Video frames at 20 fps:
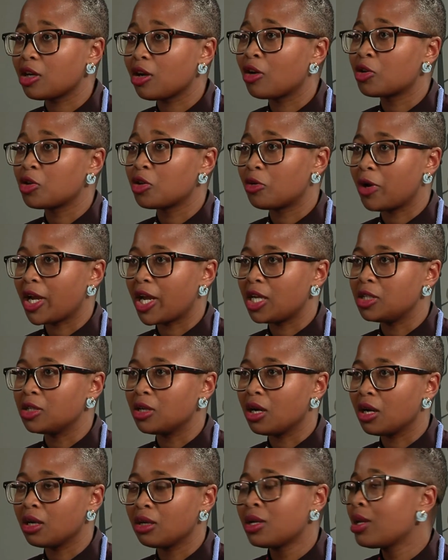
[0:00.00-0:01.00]
on your
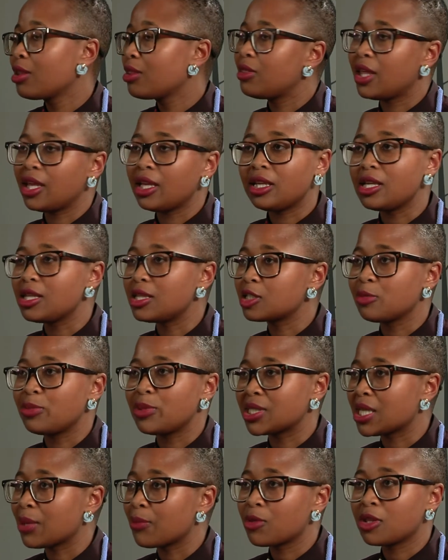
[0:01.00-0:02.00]
radar, then needs to be
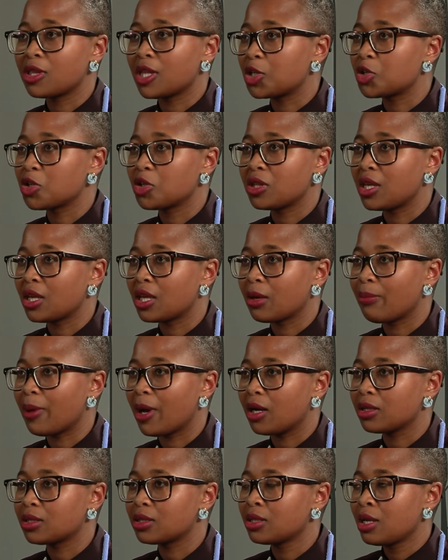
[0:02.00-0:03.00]
something that you think
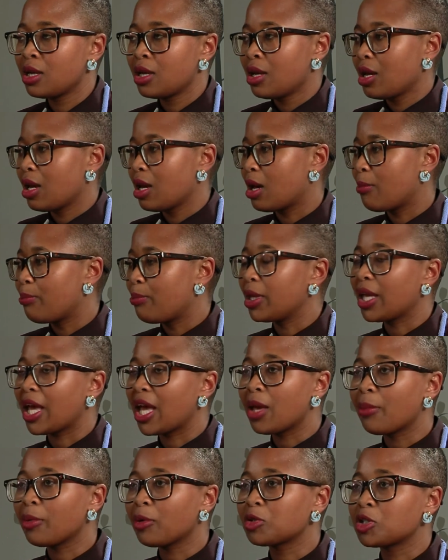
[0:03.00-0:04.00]
about. Being
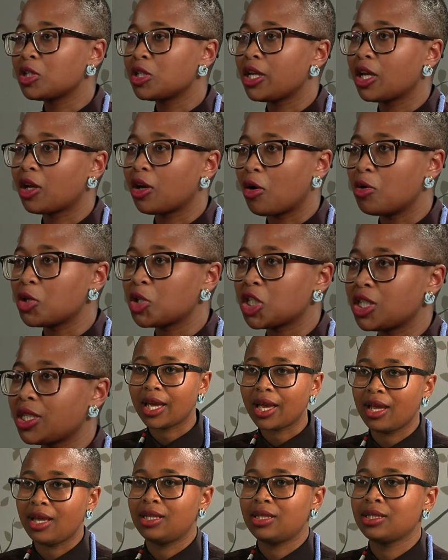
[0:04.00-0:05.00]
able to
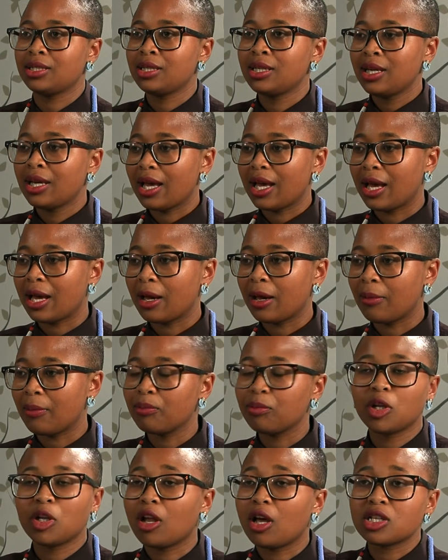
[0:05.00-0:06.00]
negotiate
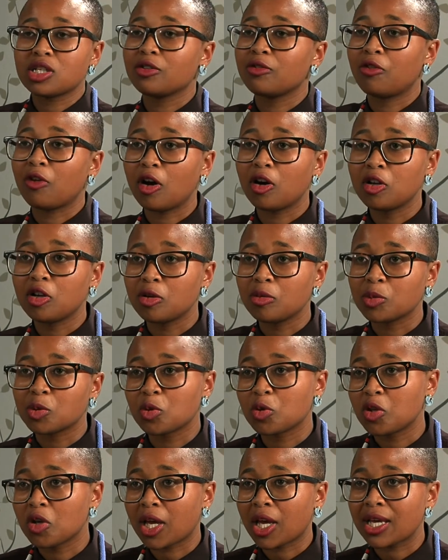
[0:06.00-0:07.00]
larger volumes
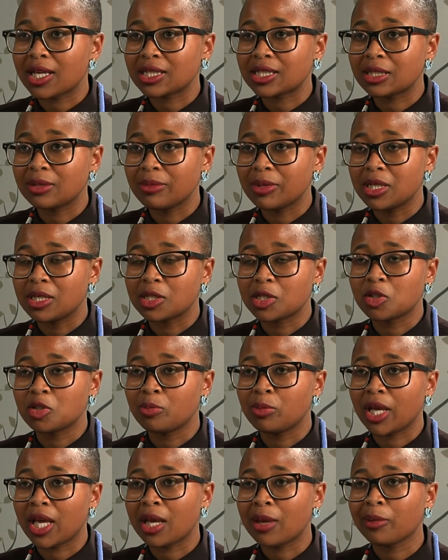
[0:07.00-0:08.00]
with your customers to
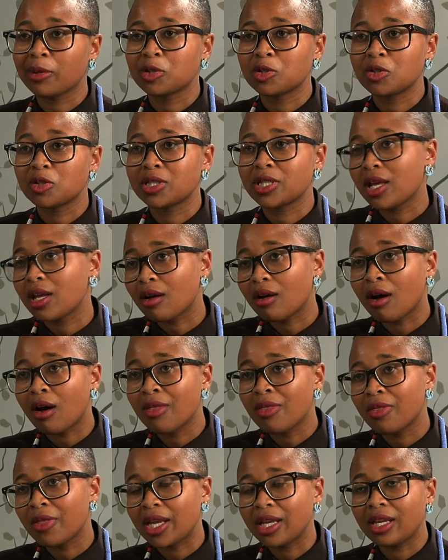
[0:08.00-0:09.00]
be able to take
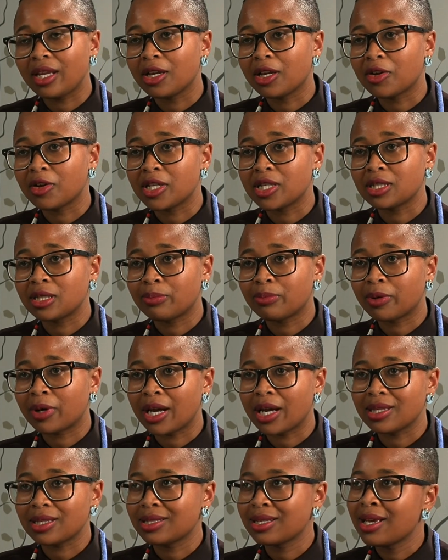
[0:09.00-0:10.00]
on that increase in
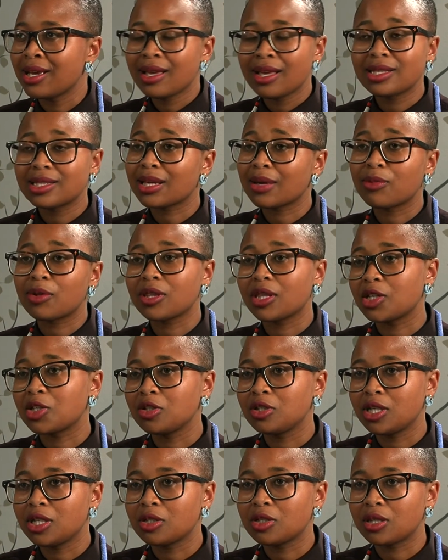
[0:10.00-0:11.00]
price is something that
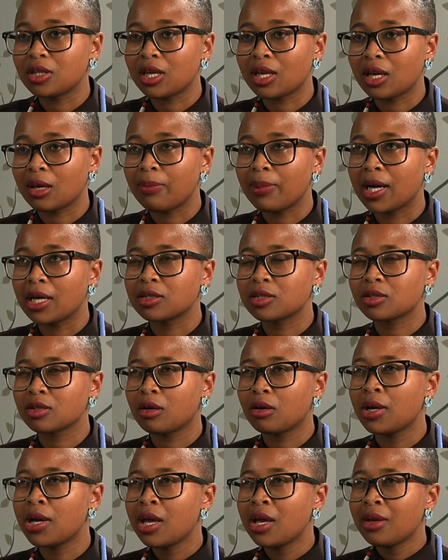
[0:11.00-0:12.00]
you need to think about.
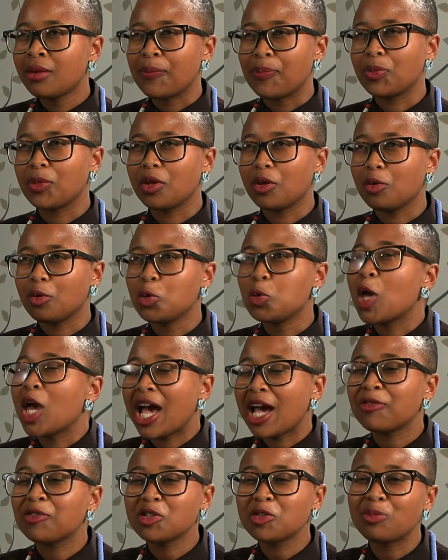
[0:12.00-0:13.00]
So you
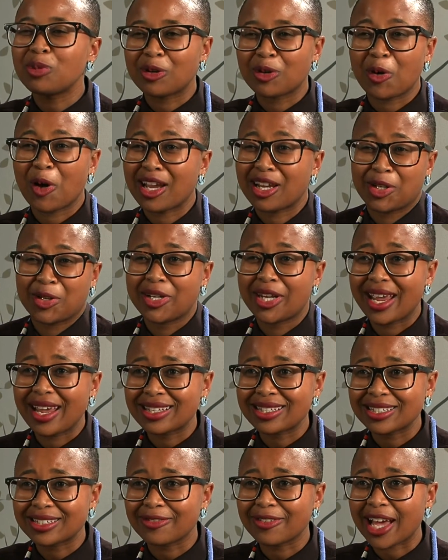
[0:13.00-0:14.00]
have to be quite
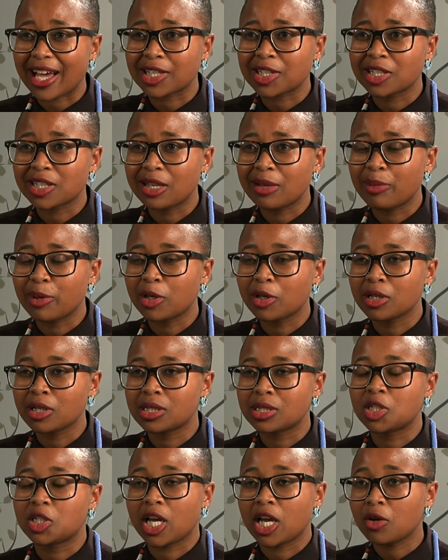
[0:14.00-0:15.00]
creative, actually,
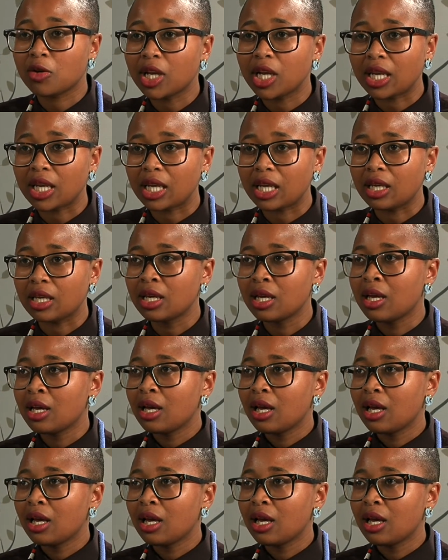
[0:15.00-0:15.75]
because generally,